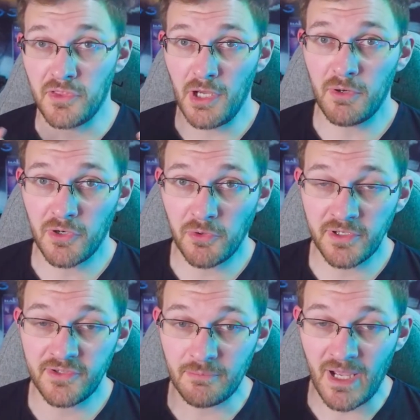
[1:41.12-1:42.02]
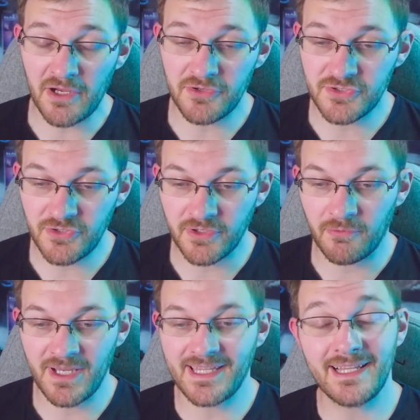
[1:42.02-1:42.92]
Though, according to Michael Shore,
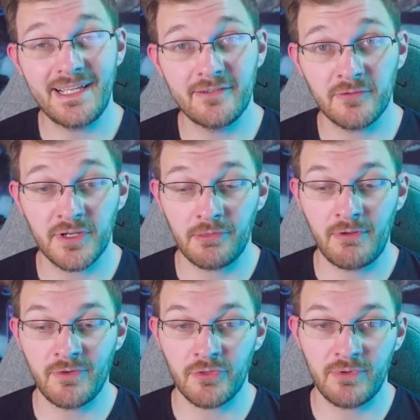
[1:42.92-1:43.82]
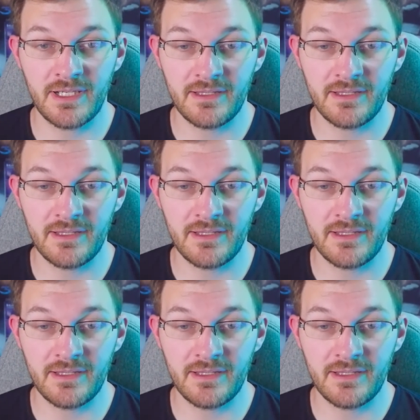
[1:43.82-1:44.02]
one of the leads over at 343,